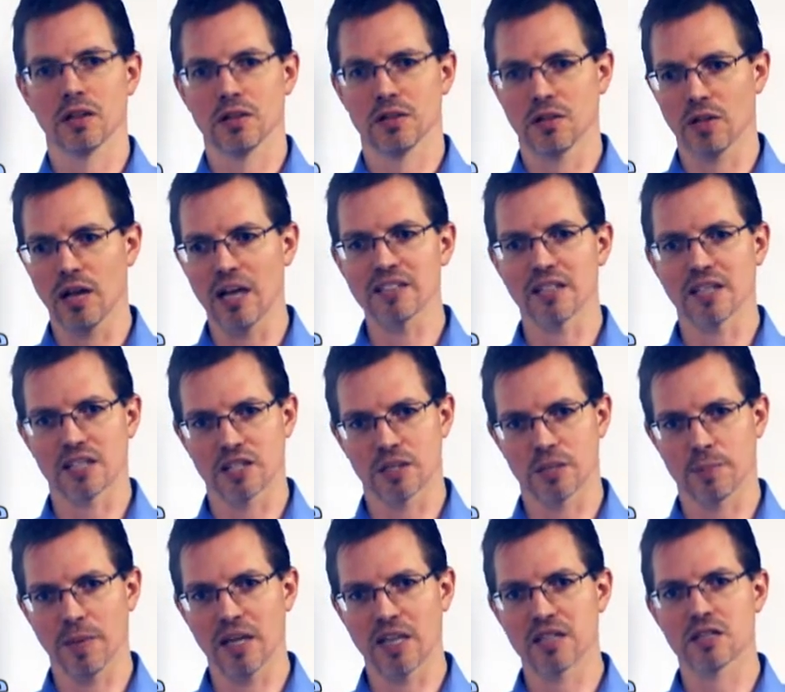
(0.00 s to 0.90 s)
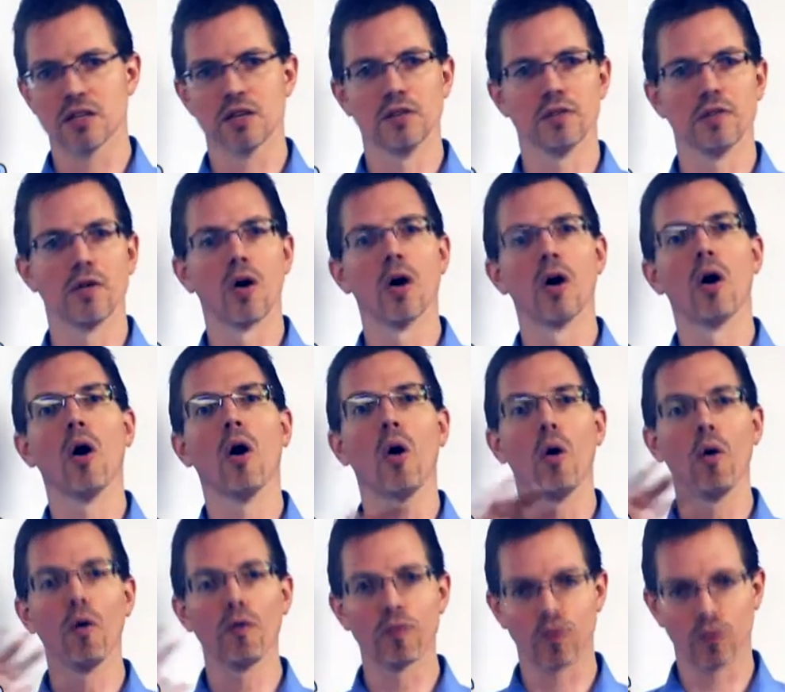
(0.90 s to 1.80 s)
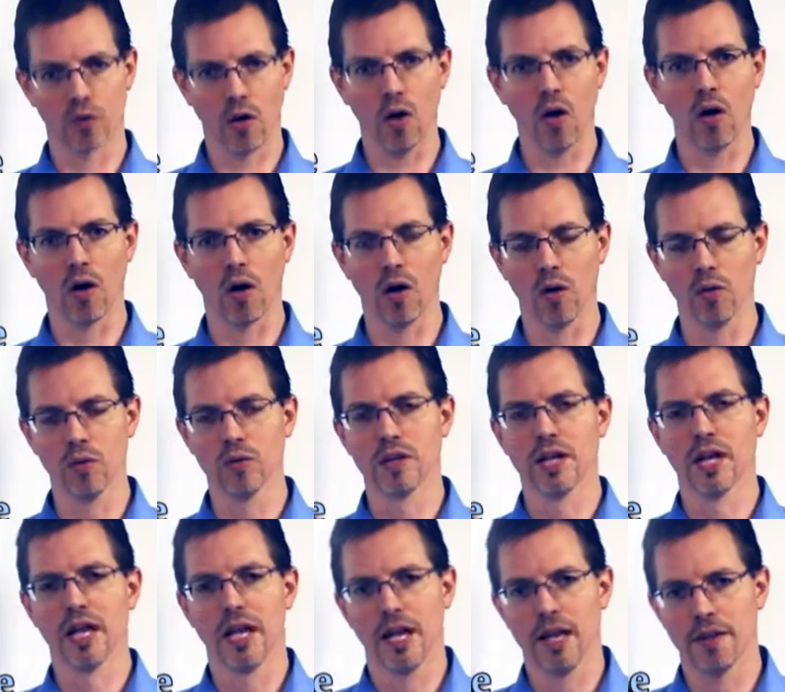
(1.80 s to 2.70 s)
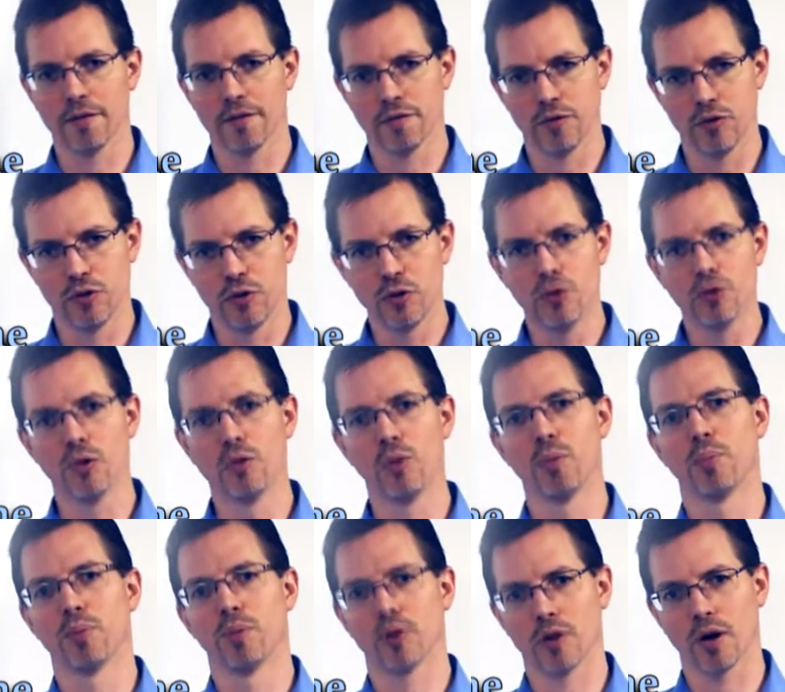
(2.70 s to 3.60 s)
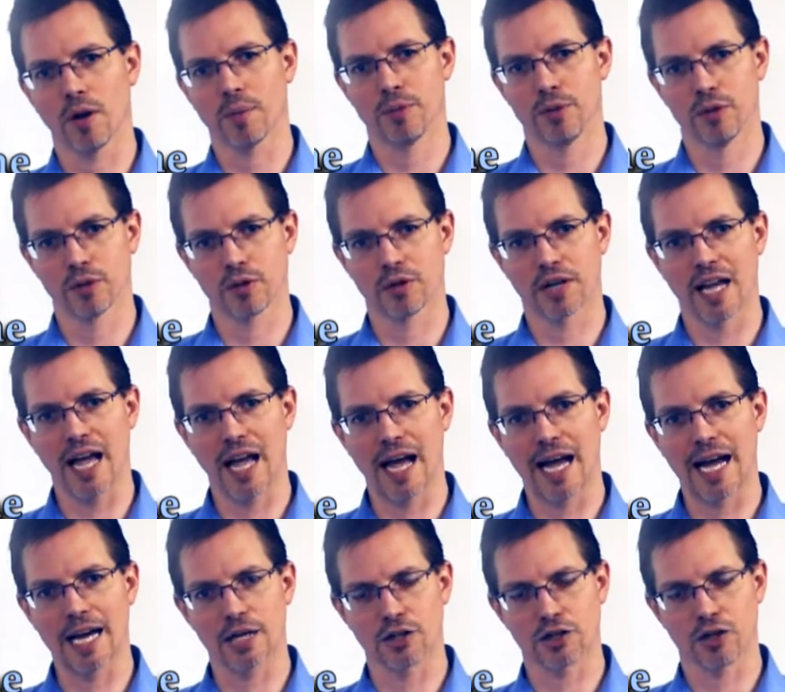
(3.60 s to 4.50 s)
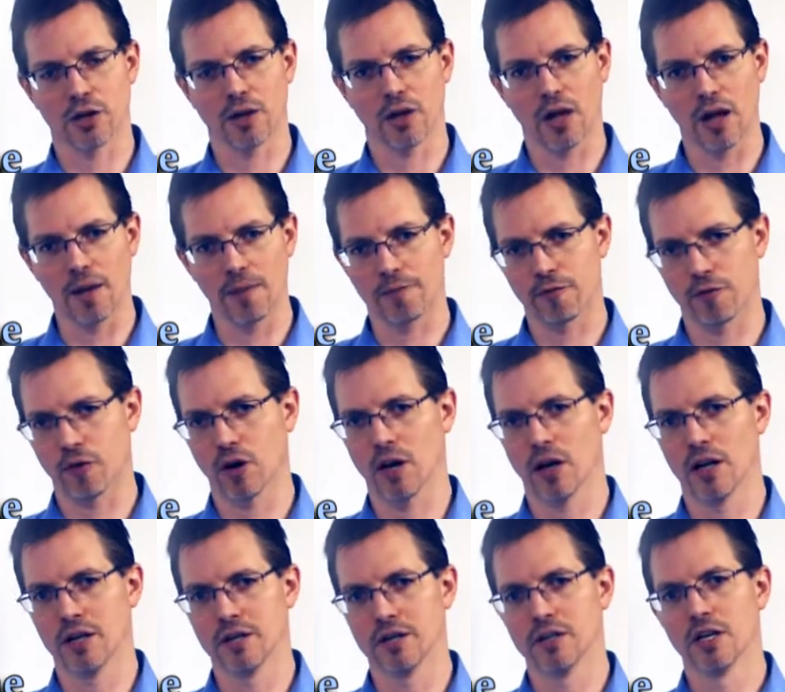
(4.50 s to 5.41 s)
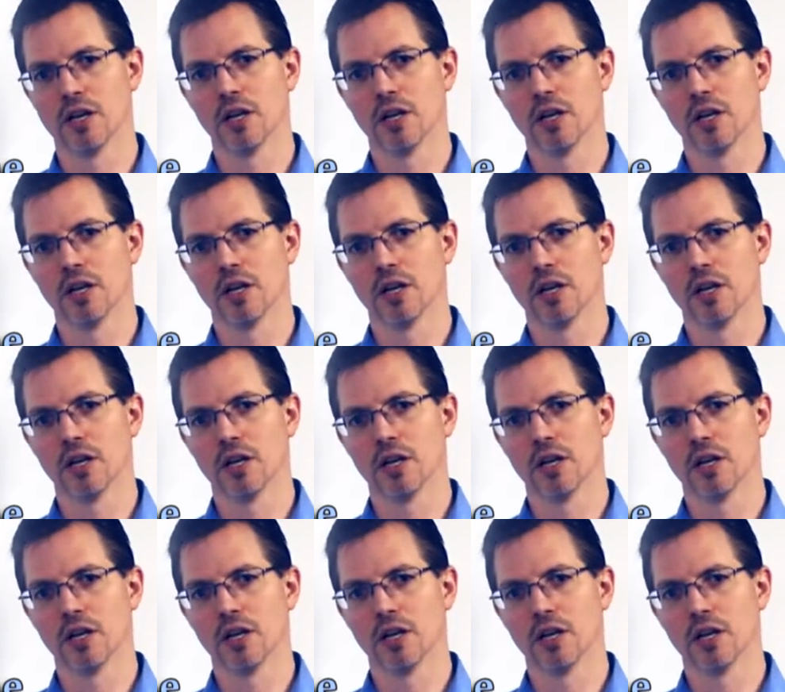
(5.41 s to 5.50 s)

less expensive overall if you put up your cash up front